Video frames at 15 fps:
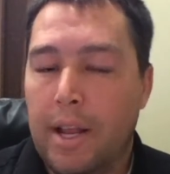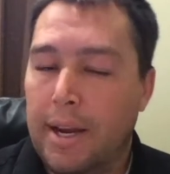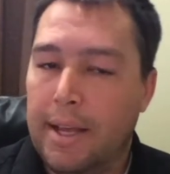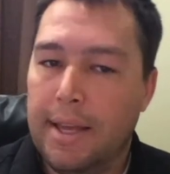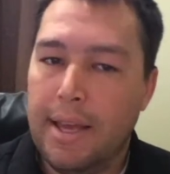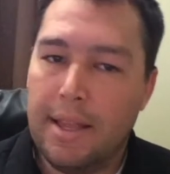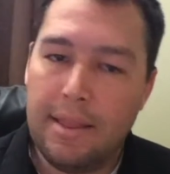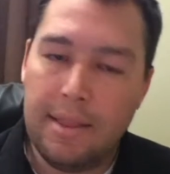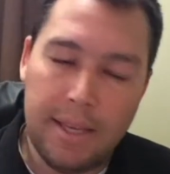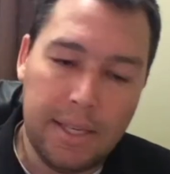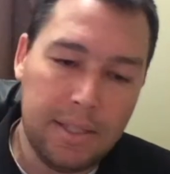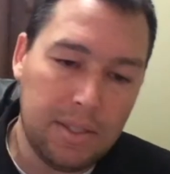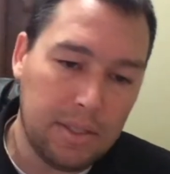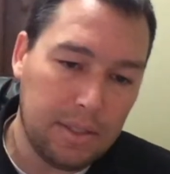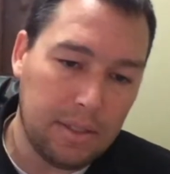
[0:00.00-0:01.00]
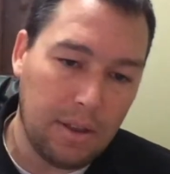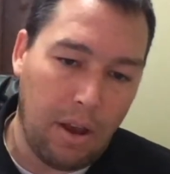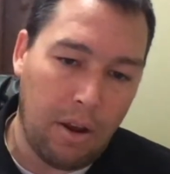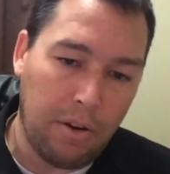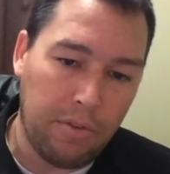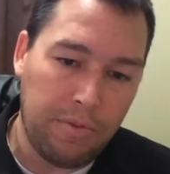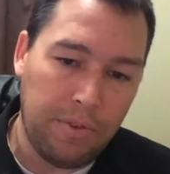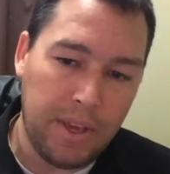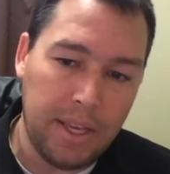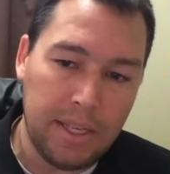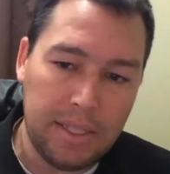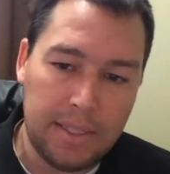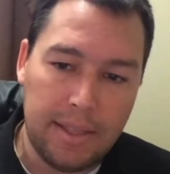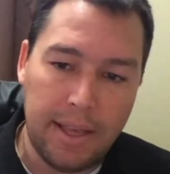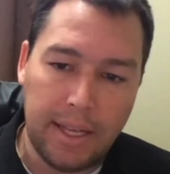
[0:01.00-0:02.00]
And again, these are
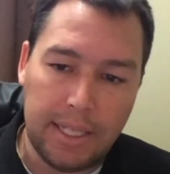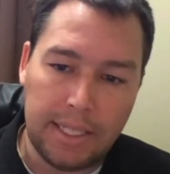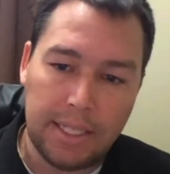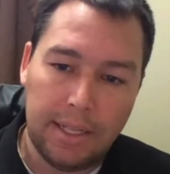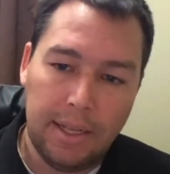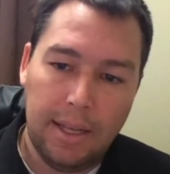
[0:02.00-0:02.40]
fees that